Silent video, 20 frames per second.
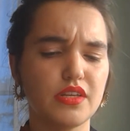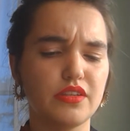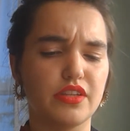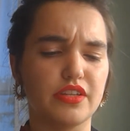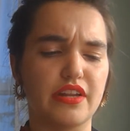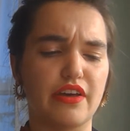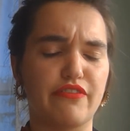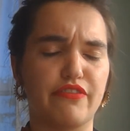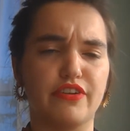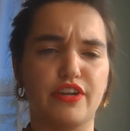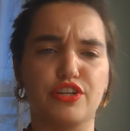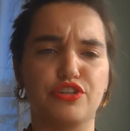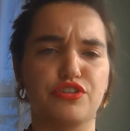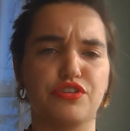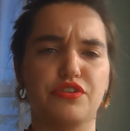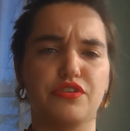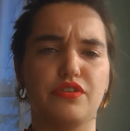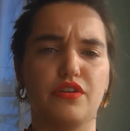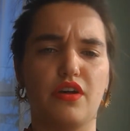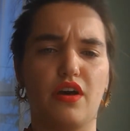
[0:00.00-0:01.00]
the
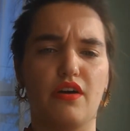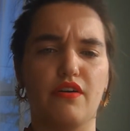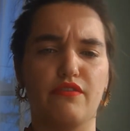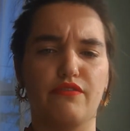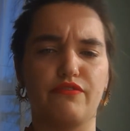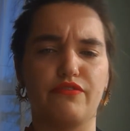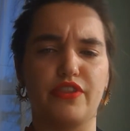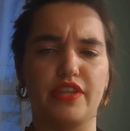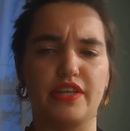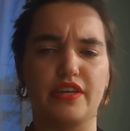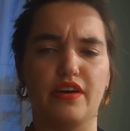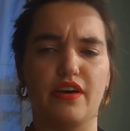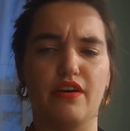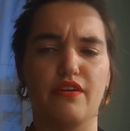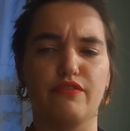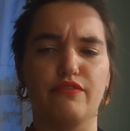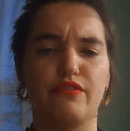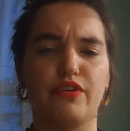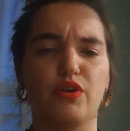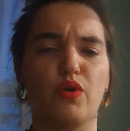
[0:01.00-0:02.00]
definition of
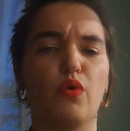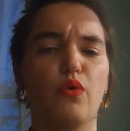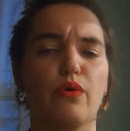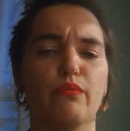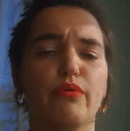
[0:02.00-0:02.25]
in whole